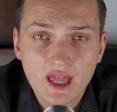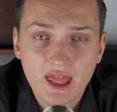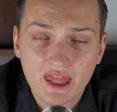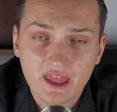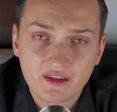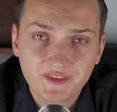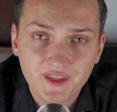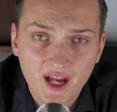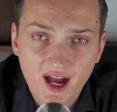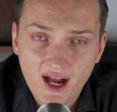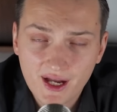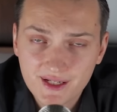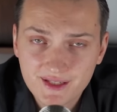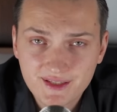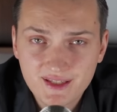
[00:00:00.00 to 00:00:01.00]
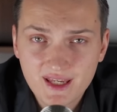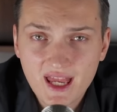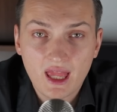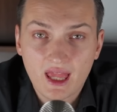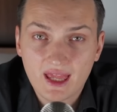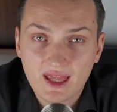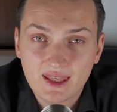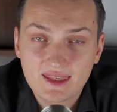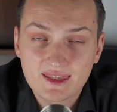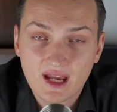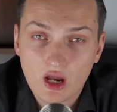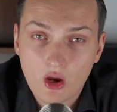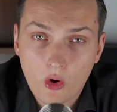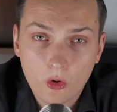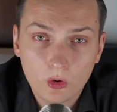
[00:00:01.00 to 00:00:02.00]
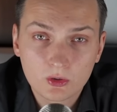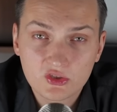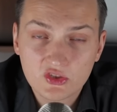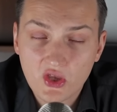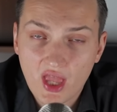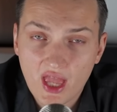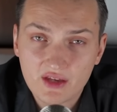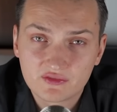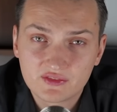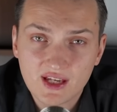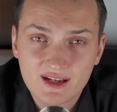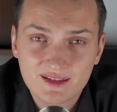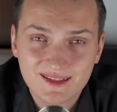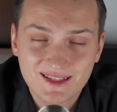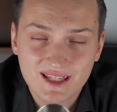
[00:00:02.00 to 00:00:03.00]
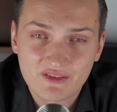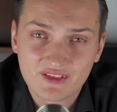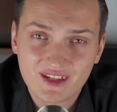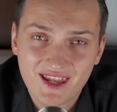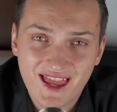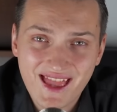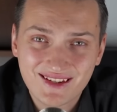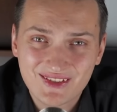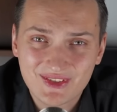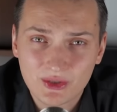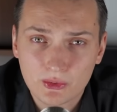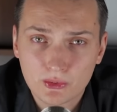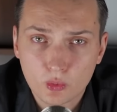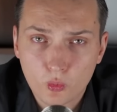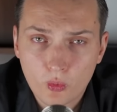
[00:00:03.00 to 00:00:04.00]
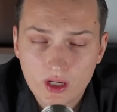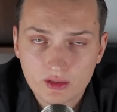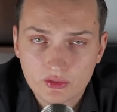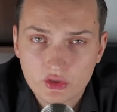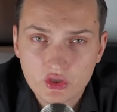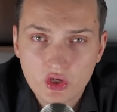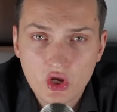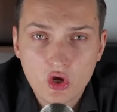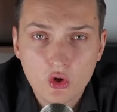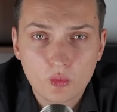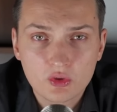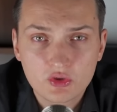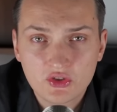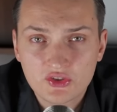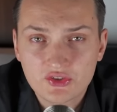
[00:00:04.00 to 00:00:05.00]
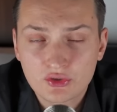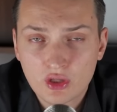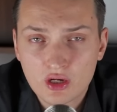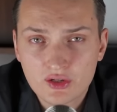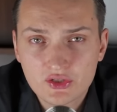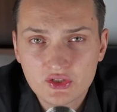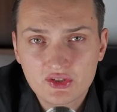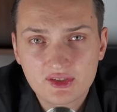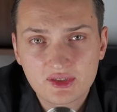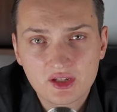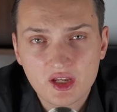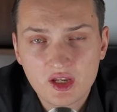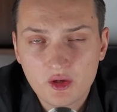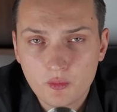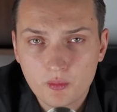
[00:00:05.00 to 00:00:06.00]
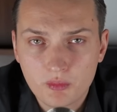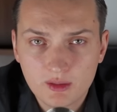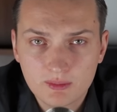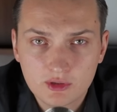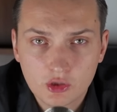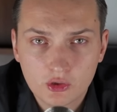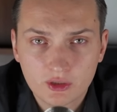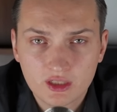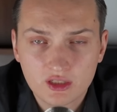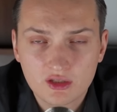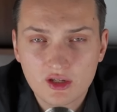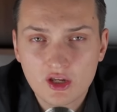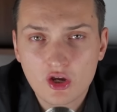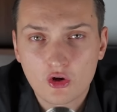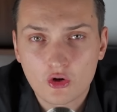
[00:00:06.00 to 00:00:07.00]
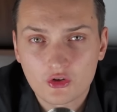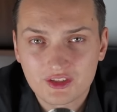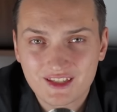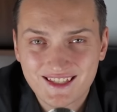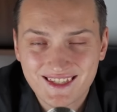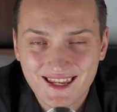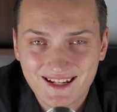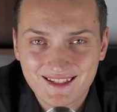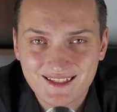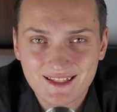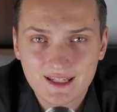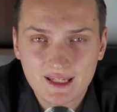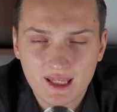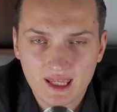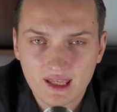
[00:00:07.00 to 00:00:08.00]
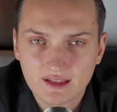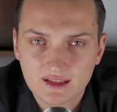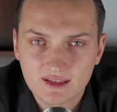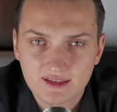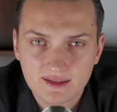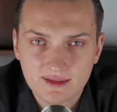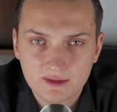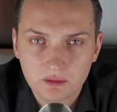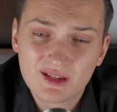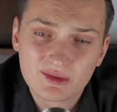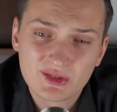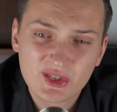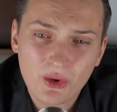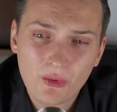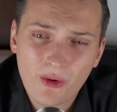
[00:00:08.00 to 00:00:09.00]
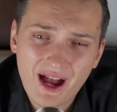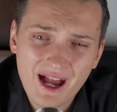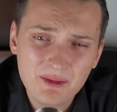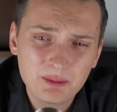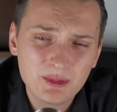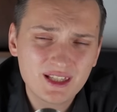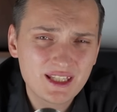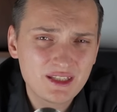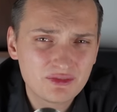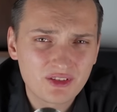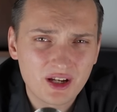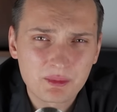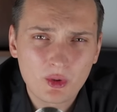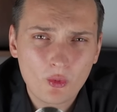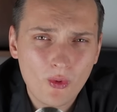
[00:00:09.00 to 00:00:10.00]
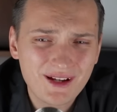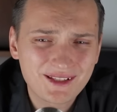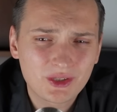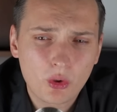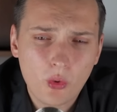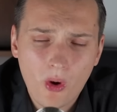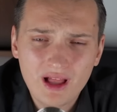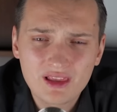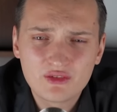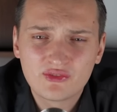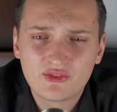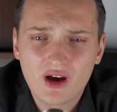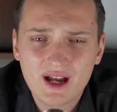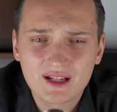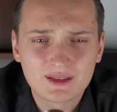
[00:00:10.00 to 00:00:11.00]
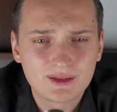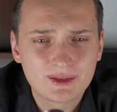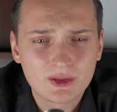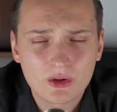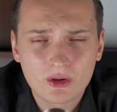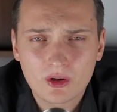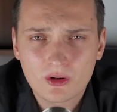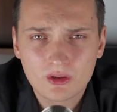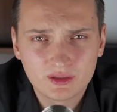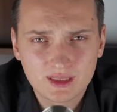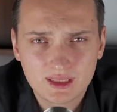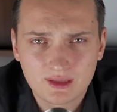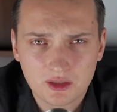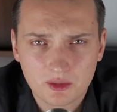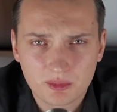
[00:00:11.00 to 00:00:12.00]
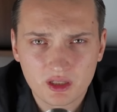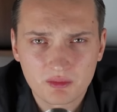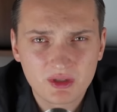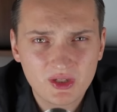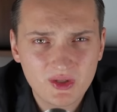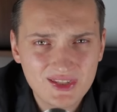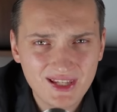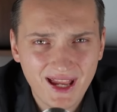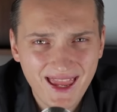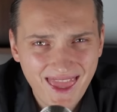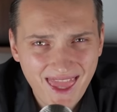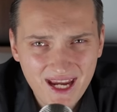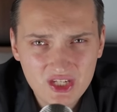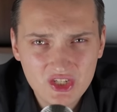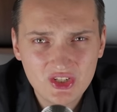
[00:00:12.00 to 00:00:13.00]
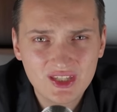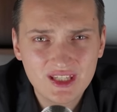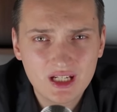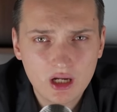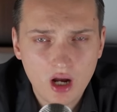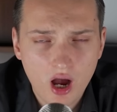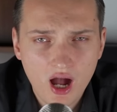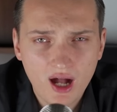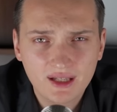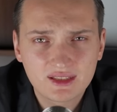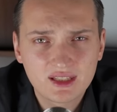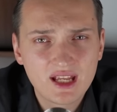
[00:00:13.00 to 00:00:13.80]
and Heist, and I also have done 7X on Welsh, which is the largest meme token on Stacks ecosystem. So I believe I'm quite qualified to talk on the topic because I actually caught